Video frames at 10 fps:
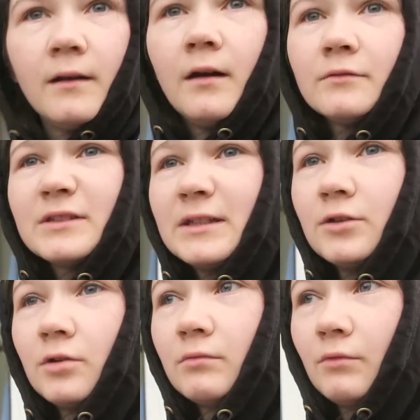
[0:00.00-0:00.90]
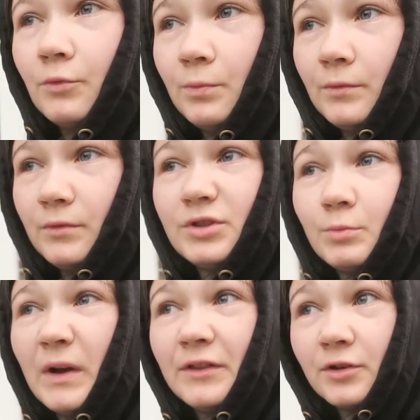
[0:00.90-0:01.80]
obviously go, the
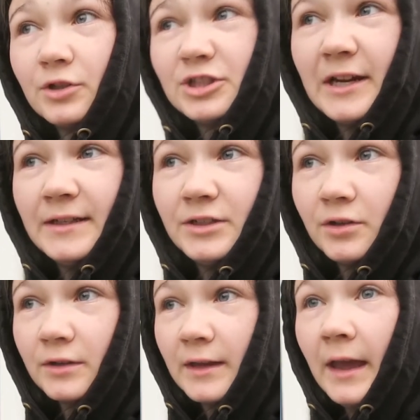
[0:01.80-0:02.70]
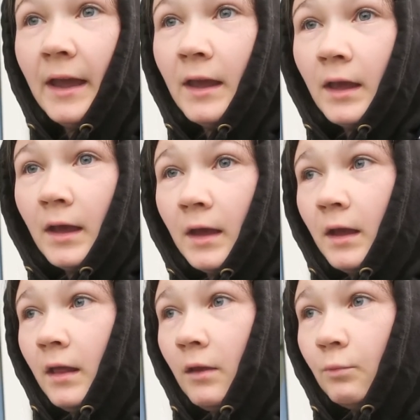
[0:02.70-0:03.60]
weather got to change, going to get
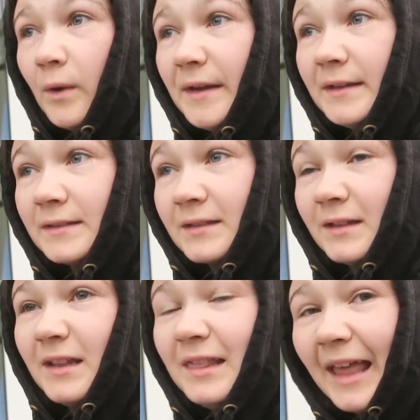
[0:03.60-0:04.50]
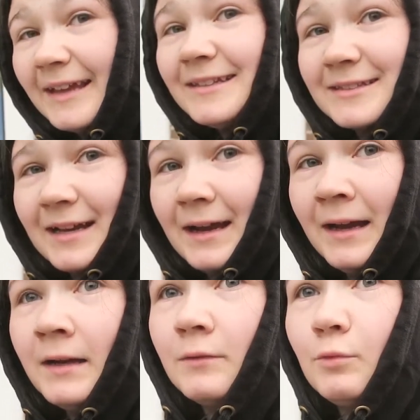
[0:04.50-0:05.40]
when it's
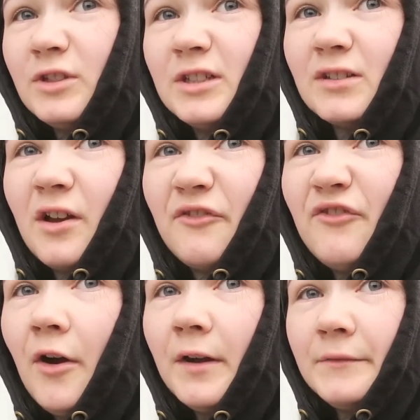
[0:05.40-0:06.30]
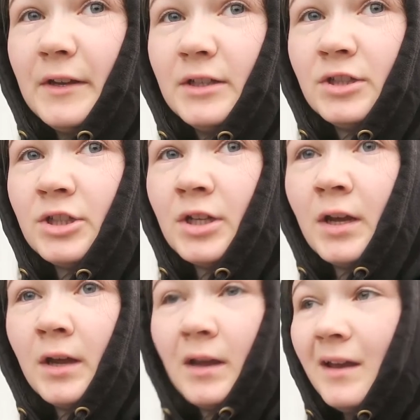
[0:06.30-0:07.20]
later, which is like five-ish,
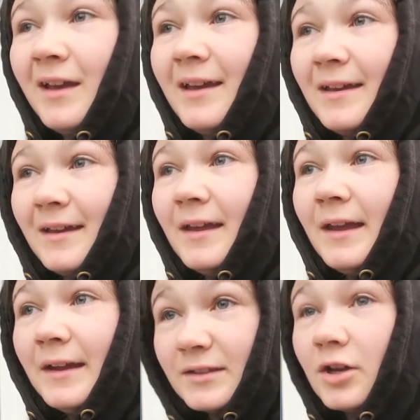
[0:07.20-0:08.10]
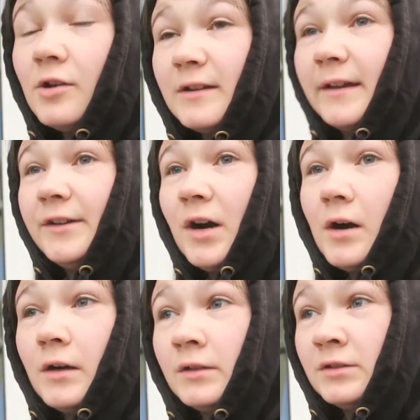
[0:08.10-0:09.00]
it's going to get
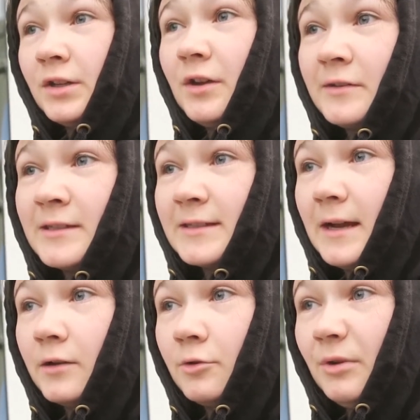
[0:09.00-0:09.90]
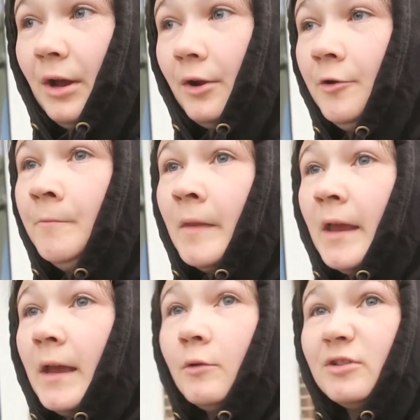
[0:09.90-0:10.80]
dark because I noticed that coming home
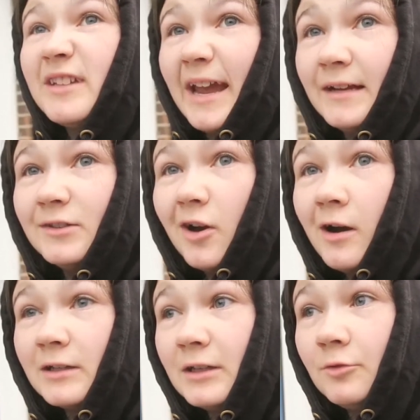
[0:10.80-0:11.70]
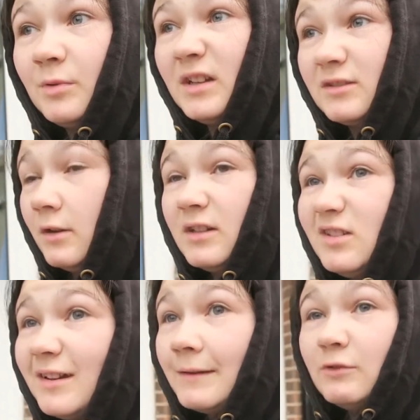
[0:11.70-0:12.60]
it was getting dark a little bit so it's
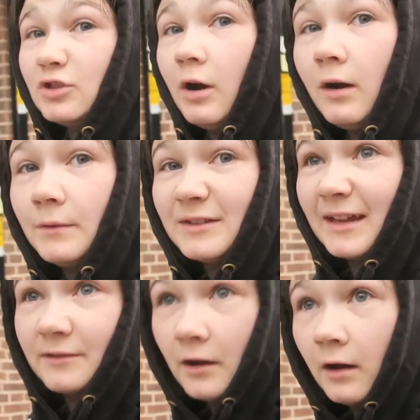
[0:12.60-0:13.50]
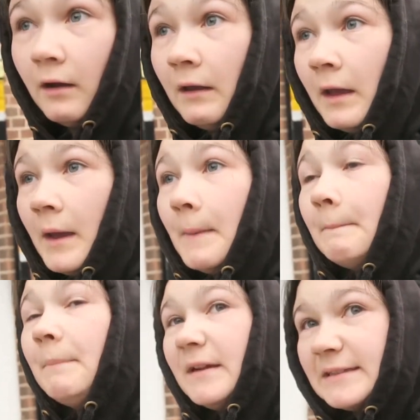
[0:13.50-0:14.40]
not even time to get dark
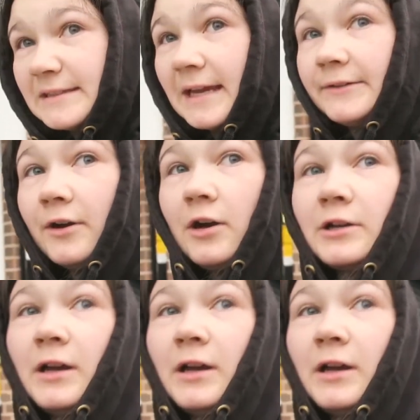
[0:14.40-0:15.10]
but it's get dark